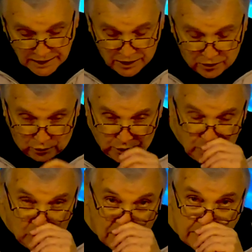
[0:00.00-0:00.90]
We
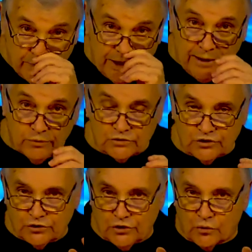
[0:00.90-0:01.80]
want to be able to
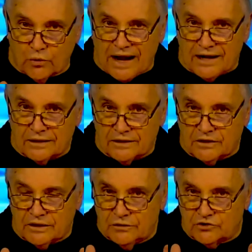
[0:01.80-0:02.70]
correct,
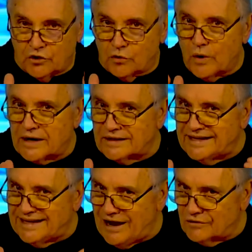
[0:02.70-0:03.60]
correctly
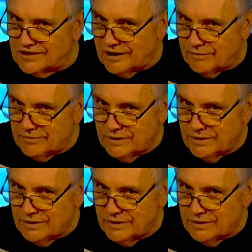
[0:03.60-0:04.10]
count them,